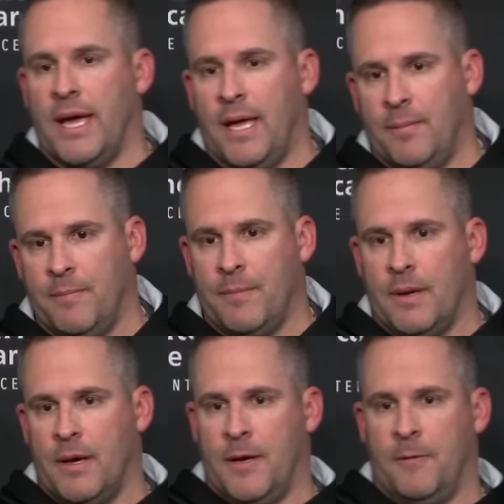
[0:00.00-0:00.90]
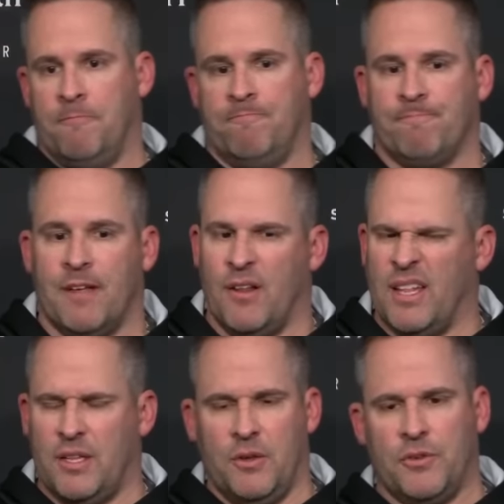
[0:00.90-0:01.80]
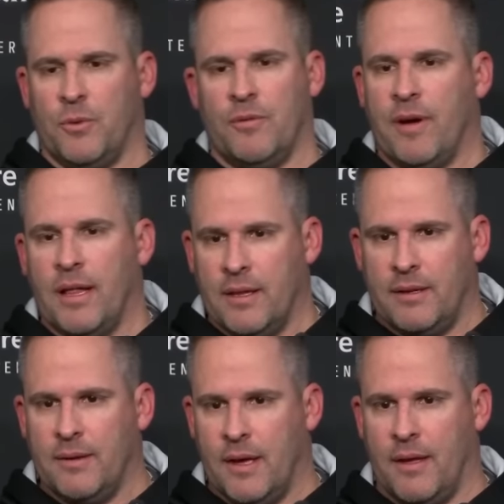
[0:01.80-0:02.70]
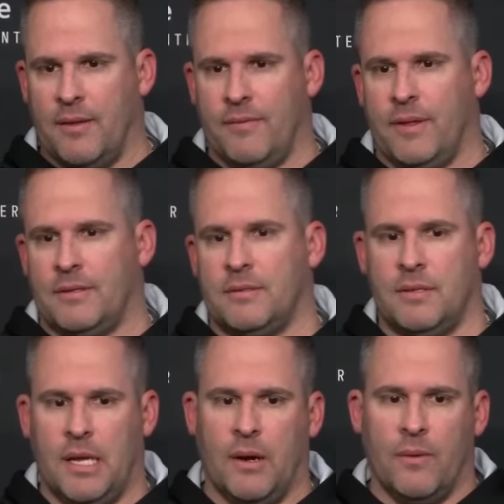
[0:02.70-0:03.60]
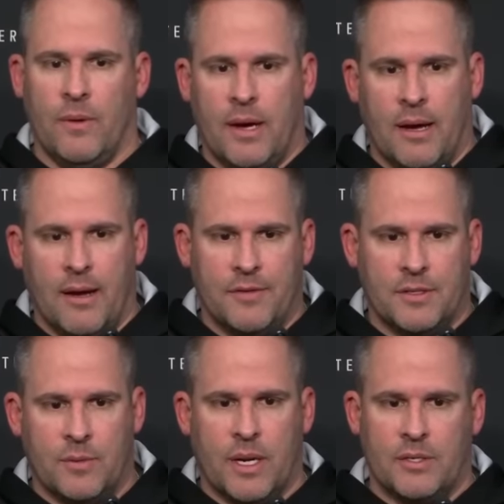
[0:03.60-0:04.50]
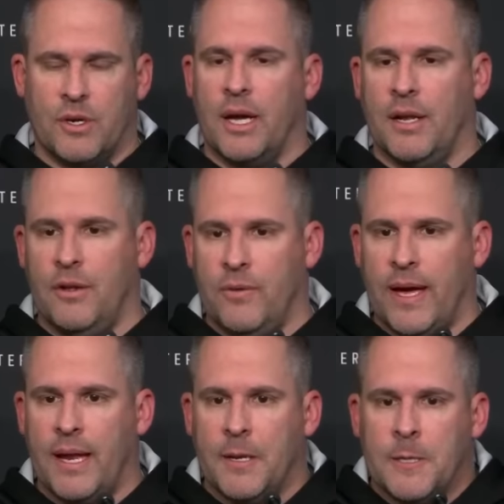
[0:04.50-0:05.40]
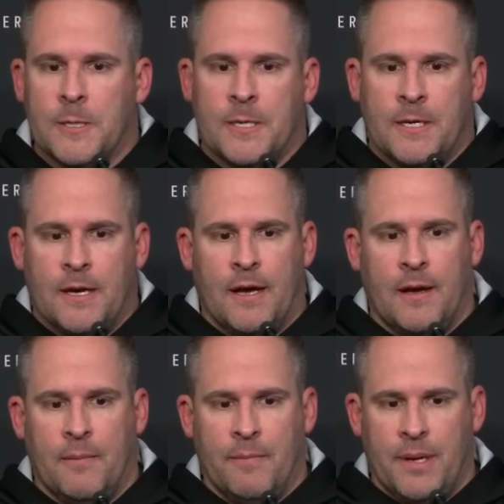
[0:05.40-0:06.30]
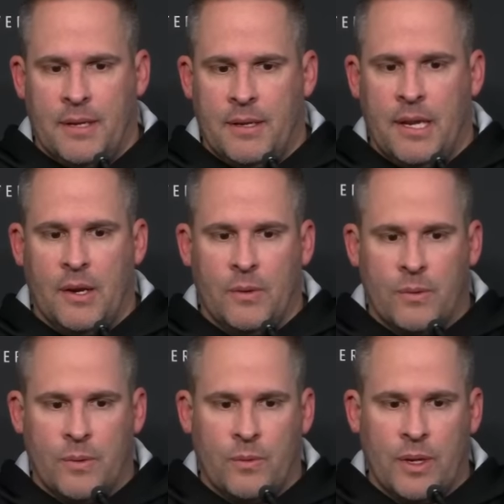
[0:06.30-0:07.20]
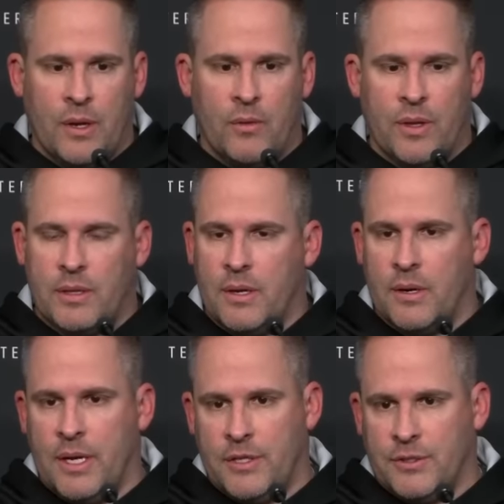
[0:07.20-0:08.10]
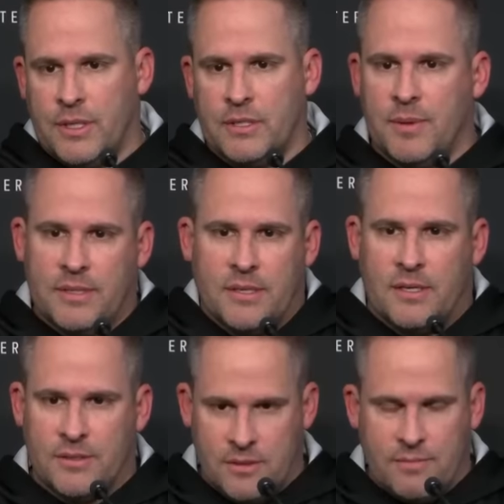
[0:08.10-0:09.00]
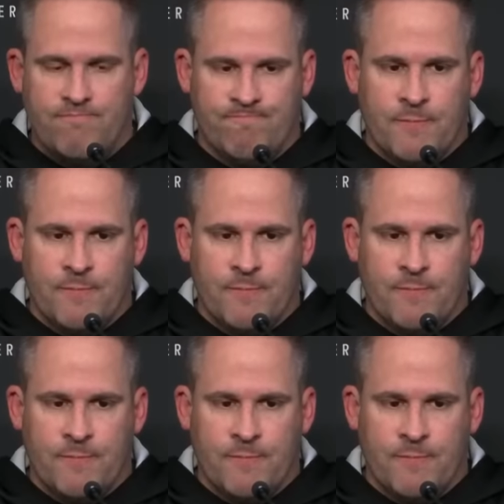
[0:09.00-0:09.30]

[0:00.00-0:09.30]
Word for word: game. I don't like to use the word violent. That's, you know, obviously we're not trying to do that. But, you know, we know that there are injuries. My son's